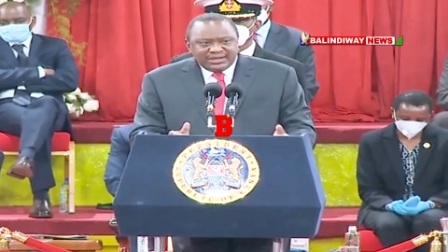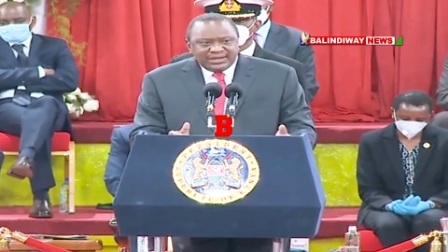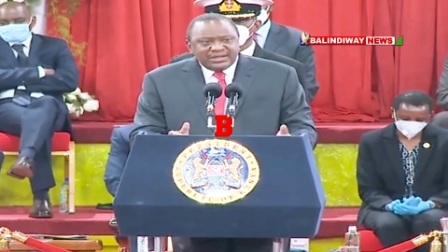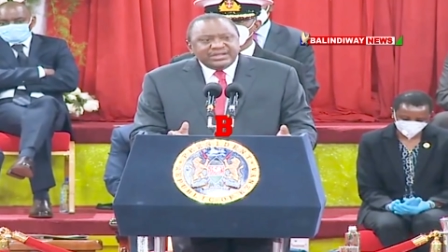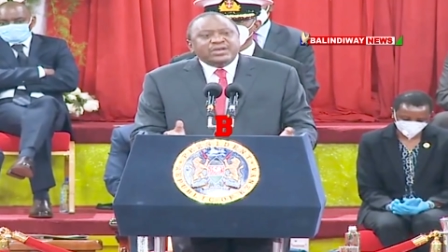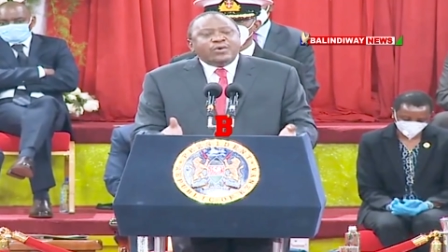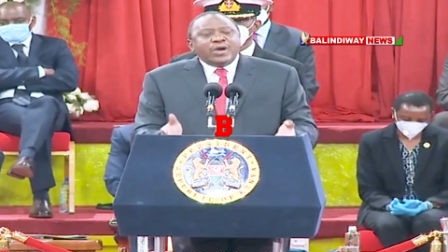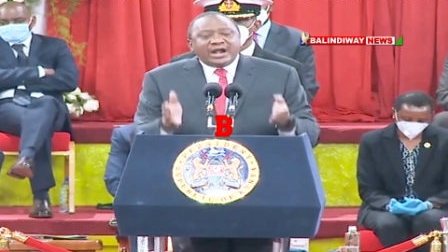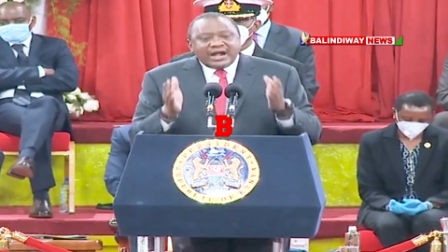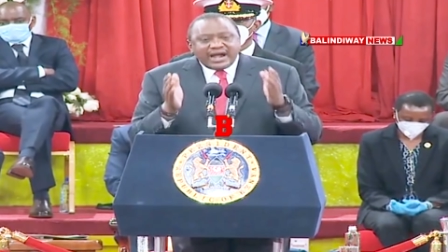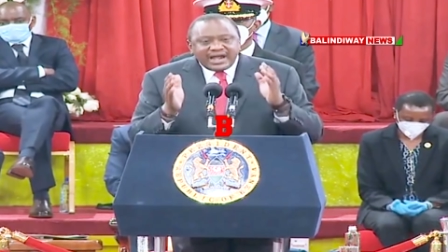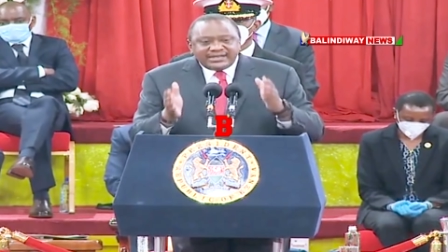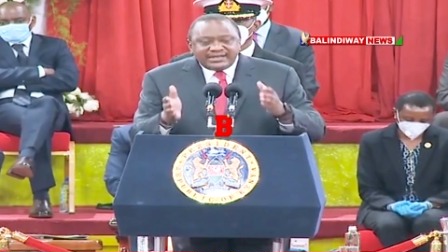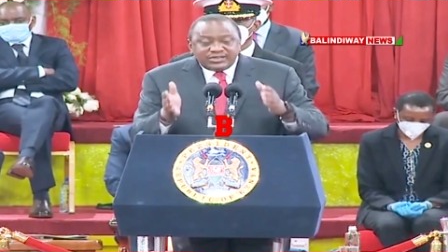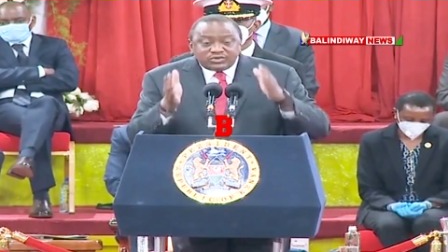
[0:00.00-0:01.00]
ni
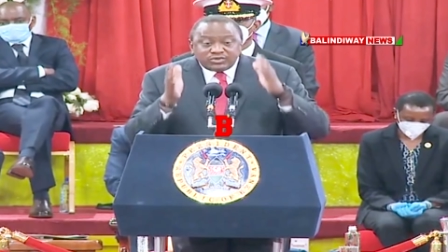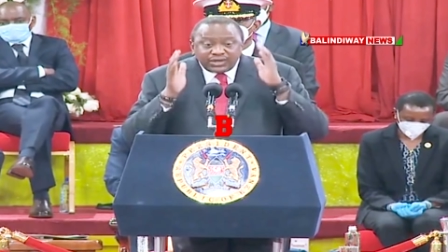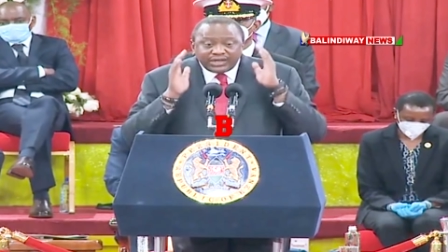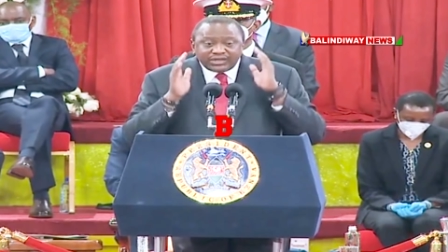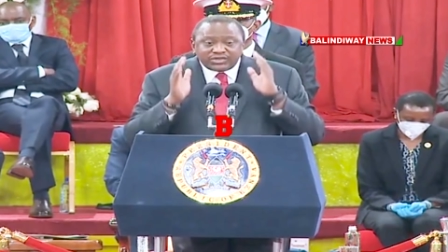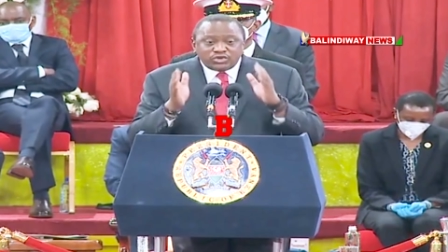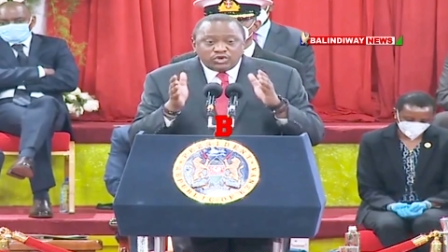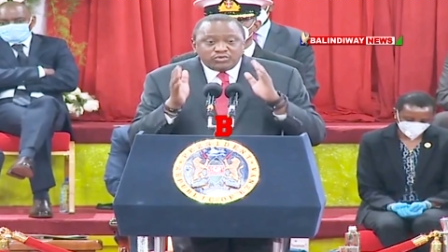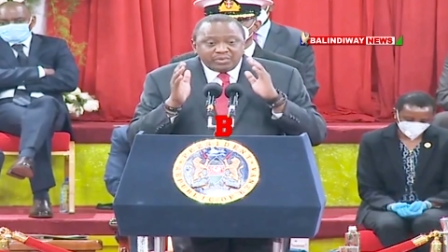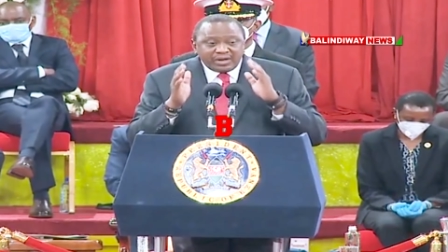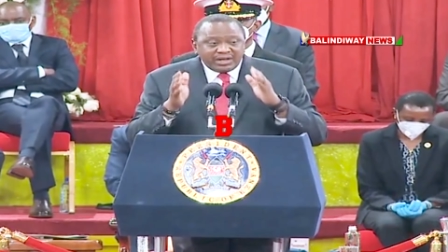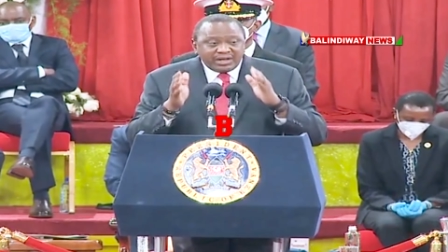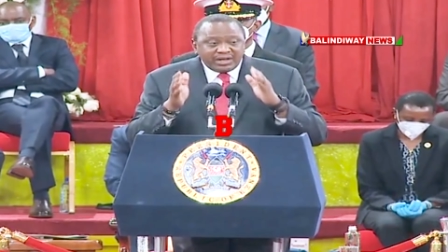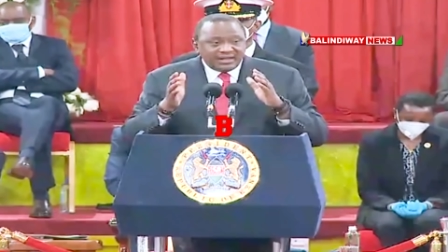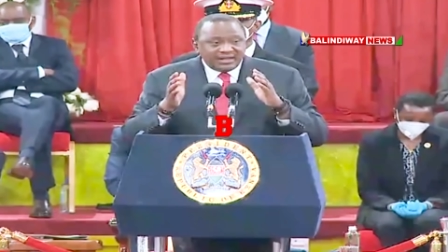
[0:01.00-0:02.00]
wakati tunasoma,
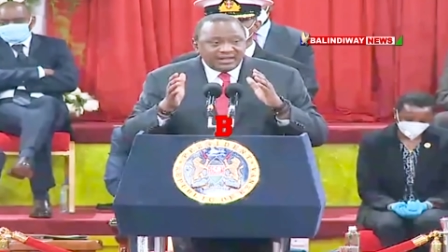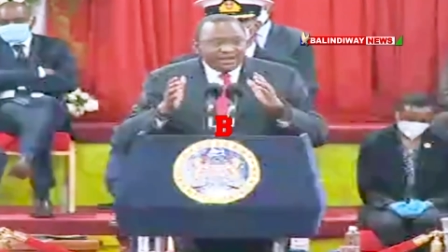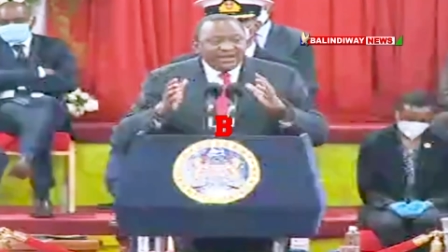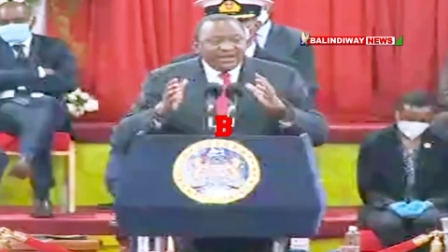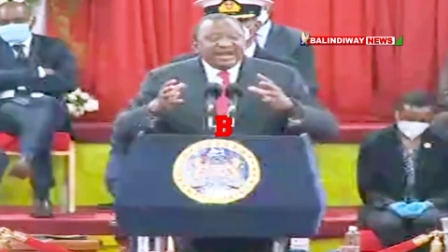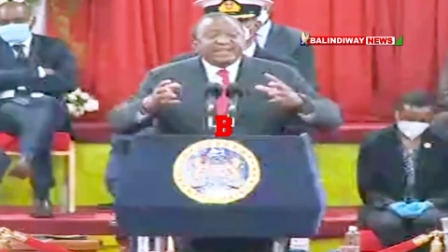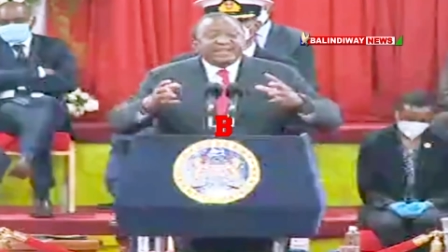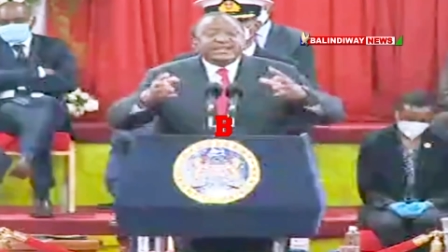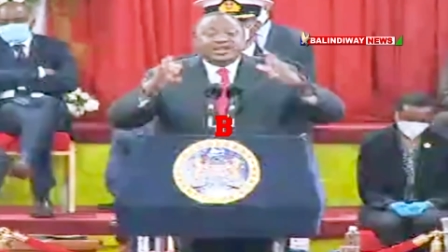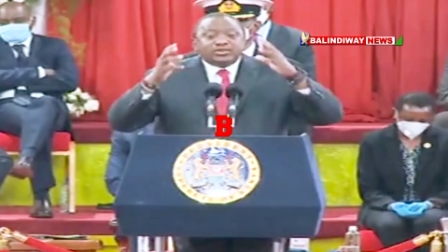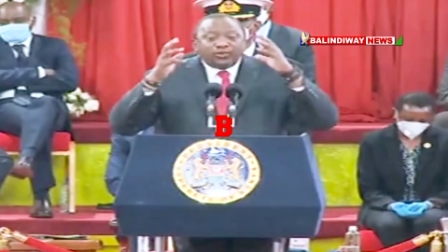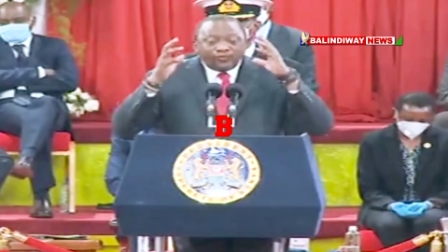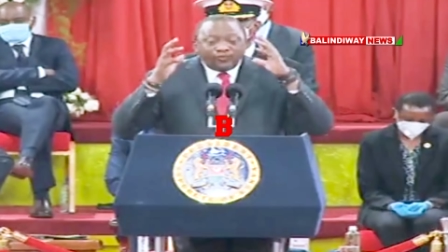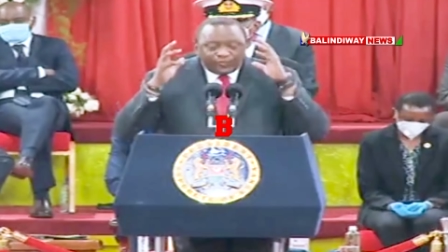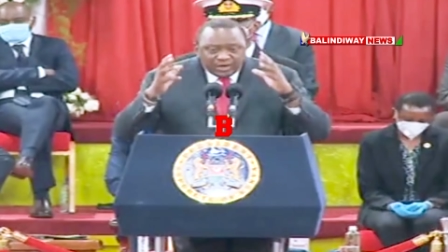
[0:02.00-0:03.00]
let us
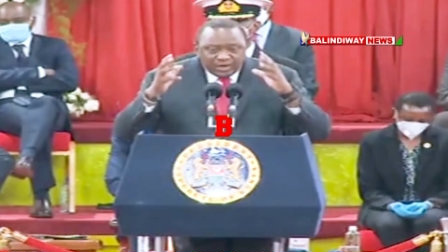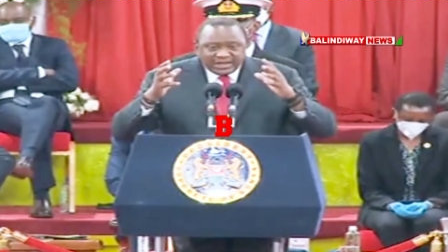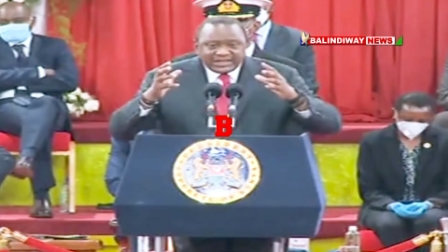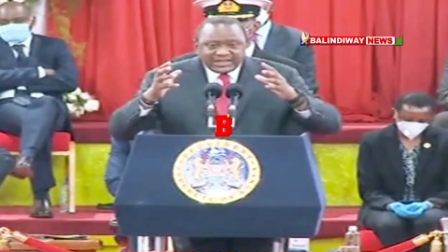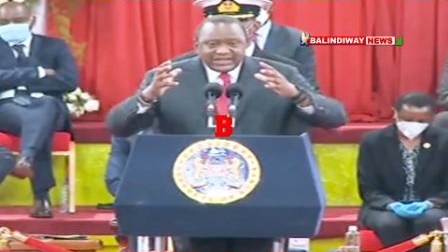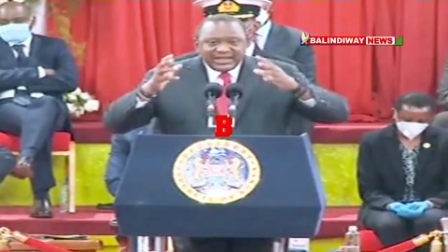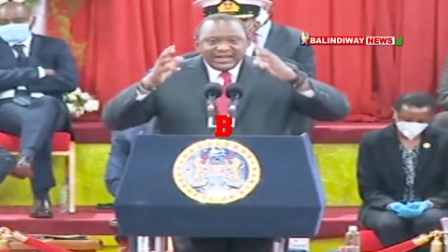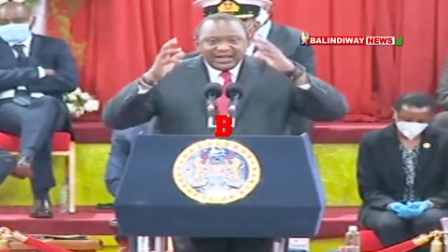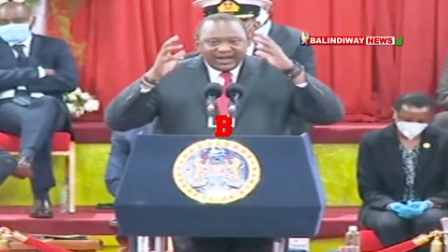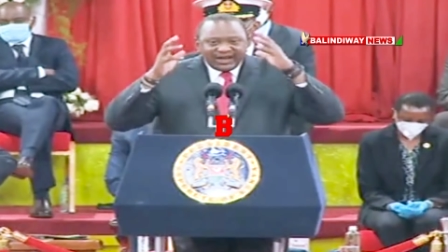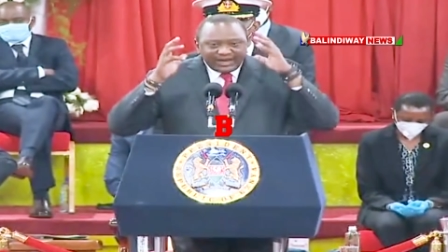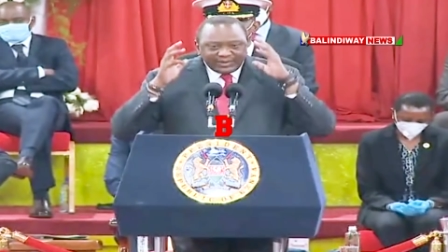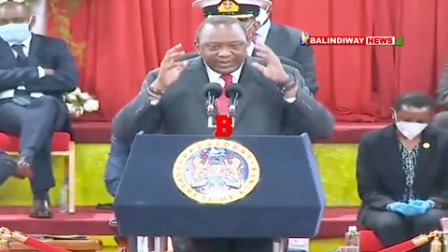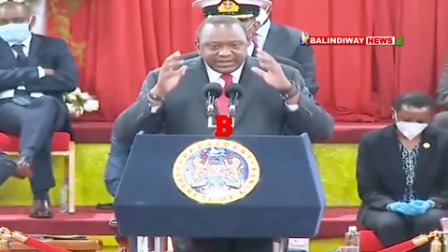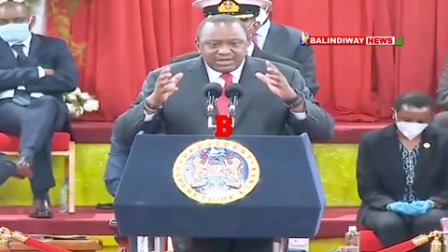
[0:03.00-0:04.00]
focus
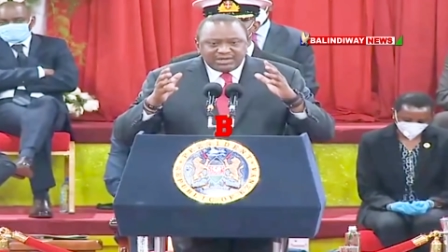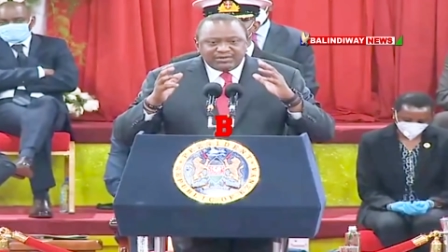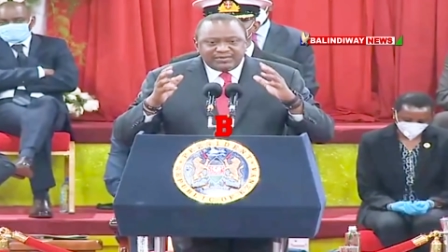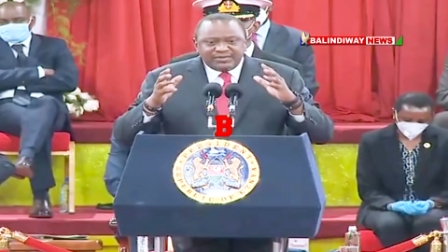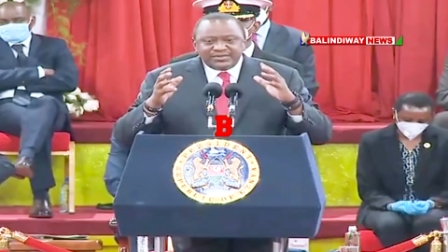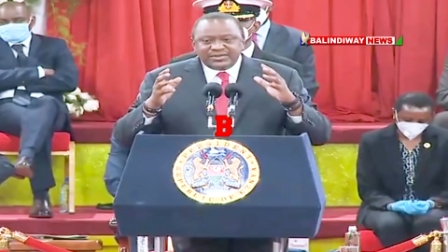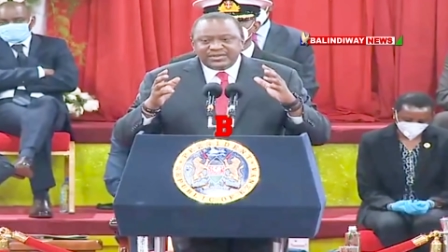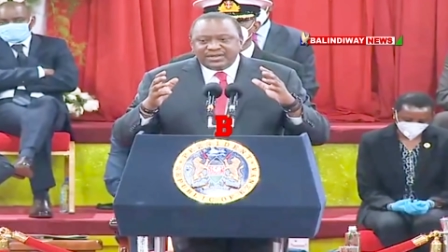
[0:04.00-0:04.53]
ourselves